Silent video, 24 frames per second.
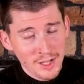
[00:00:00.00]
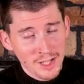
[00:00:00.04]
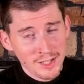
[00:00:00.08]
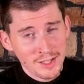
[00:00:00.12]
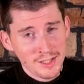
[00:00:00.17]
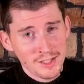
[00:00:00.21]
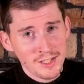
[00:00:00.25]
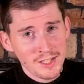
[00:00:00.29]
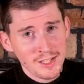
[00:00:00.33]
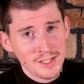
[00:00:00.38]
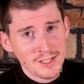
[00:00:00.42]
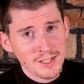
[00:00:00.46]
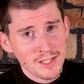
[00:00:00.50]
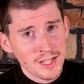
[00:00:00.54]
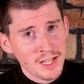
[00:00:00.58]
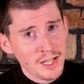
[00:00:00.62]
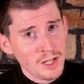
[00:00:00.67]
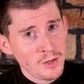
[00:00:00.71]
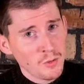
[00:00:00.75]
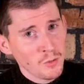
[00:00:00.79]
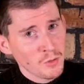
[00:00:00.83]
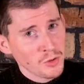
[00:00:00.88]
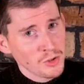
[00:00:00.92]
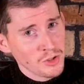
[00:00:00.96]
on the D
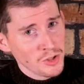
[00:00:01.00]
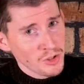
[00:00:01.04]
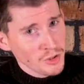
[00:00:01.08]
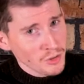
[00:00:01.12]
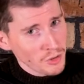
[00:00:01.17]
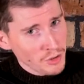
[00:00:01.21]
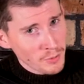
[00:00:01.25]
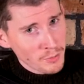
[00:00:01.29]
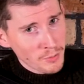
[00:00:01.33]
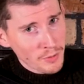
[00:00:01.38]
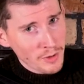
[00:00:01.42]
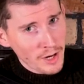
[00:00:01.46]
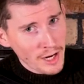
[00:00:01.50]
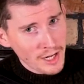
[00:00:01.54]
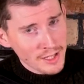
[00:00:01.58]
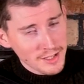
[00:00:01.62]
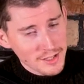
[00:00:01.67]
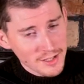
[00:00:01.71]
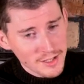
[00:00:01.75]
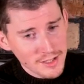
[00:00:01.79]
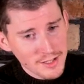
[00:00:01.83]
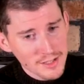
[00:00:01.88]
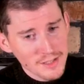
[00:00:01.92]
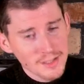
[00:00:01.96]
scale, we're just going to
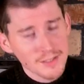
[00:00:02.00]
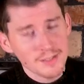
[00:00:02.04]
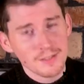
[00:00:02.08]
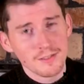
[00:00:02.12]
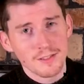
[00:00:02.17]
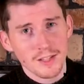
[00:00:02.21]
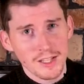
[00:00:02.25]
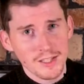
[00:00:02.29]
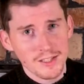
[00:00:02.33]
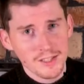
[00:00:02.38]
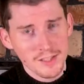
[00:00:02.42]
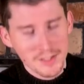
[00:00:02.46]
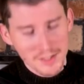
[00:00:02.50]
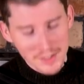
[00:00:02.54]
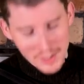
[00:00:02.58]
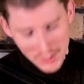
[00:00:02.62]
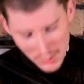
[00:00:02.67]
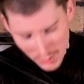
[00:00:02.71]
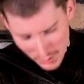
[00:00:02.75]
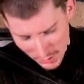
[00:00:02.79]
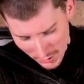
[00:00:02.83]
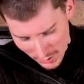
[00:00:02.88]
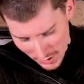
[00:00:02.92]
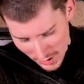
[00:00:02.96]
practice nice and
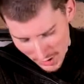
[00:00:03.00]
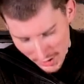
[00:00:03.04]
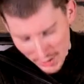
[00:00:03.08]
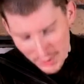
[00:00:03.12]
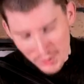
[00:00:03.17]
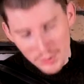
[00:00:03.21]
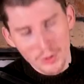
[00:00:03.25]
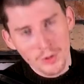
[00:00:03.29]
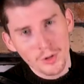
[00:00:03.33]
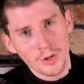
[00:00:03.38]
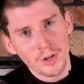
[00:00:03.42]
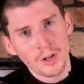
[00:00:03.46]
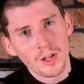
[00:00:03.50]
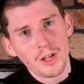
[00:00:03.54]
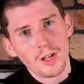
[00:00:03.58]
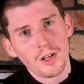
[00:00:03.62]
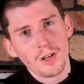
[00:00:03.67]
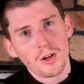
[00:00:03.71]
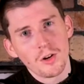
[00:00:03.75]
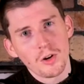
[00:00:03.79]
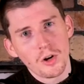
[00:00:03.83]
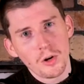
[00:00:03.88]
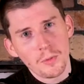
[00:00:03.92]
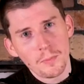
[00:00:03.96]
slow going
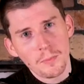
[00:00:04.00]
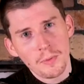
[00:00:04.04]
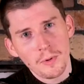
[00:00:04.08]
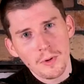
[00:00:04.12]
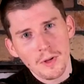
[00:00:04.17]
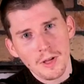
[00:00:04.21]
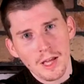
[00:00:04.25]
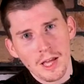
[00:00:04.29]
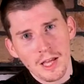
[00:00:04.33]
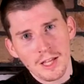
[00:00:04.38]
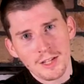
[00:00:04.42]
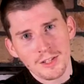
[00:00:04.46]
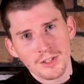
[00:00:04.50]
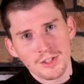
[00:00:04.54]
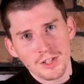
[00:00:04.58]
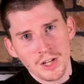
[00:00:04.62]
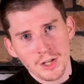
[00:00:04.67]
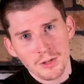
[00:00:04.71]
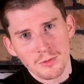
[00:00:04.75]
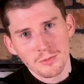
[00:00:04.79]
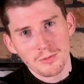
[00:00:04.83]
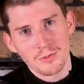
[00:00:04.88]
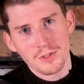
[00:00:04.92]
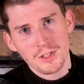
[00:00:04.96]
up and
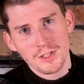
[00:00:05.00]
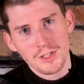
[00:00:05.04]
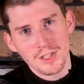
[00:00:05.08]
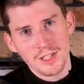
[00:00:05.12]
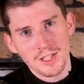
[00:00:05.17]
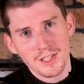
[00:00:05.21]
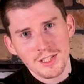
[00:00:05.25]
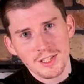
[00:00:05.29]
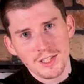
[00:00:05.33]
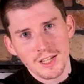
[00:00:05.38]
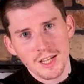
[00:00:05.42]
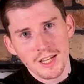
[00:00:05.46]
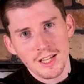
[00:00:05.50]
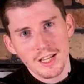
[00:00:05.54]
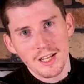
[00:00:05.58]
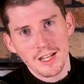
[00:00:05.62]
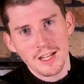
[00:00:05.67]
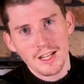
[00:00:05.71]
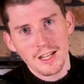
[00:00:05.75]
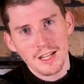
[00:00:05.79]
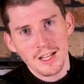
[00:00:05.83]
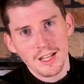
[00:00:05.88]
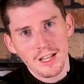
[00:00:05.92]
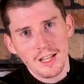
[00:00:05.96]
down the D scale
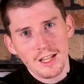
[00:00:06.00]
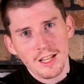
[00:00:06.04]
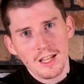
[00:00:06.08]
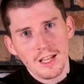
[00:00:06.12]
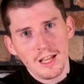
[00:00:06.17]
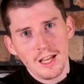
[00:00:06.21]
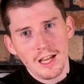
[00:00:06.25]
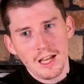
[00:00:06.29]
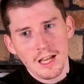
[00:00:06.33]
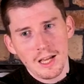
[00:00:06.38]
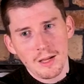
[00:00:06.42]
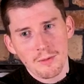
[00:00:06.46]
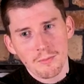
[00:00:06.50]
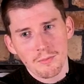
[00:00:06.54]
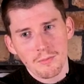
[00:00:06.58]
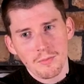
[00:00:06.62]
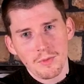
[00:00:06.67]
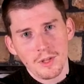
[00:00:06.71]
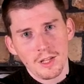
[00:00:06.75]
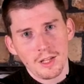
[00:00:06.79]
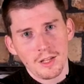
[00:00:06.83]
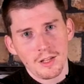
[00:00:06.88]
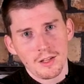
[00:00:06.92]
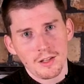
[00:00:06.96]
um,
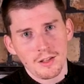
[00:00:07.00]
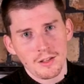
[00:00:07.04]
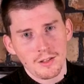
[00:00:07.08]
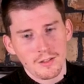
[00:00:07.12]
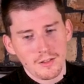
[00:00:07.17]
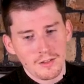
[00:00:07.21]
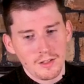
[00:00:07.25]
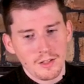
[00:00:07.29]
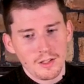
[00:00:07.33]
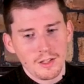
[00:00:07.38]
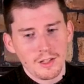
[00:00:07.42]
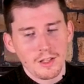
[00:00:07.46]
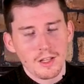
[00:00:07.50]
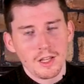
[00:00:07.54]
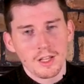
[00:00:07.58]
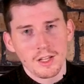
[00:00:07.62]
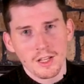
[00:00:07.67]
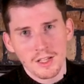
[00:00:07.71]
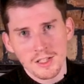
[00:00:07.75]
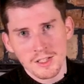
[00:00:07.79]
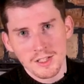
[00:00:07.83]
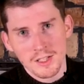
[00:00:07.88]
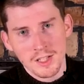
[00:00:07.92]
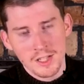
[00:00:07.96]
in a
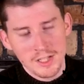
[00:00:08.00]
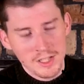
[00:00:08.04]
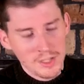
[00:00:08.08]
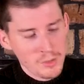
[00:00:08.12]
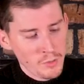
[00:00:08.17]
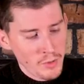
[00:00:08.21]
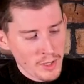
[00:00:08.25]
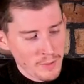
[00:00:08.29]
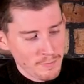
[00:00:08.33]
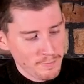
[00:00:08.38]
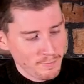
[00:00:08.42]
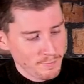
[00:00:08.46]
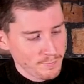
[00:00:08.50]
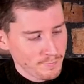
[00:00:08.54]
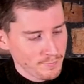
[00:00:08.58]
nice easy way.